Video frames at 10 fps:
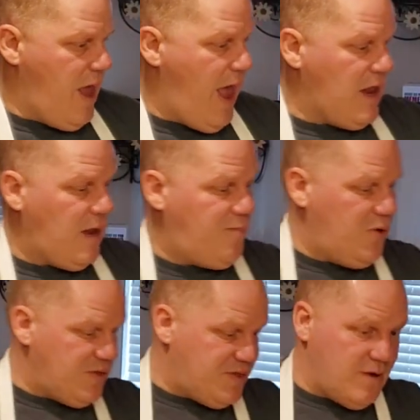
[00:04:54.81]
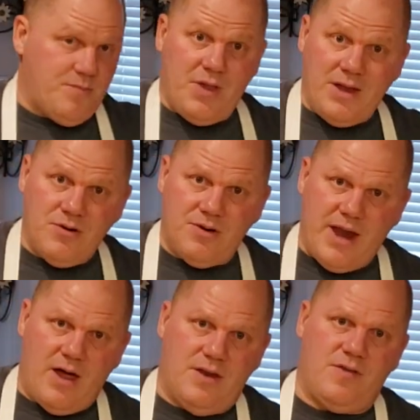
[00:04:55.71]
and I put the blender
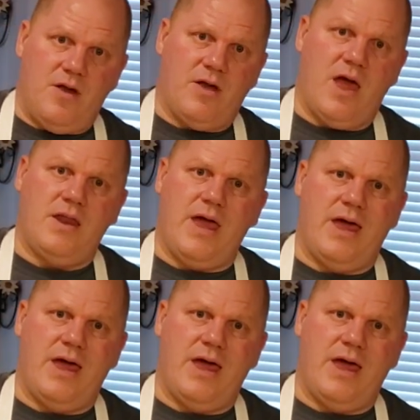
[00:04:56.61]
down in there again.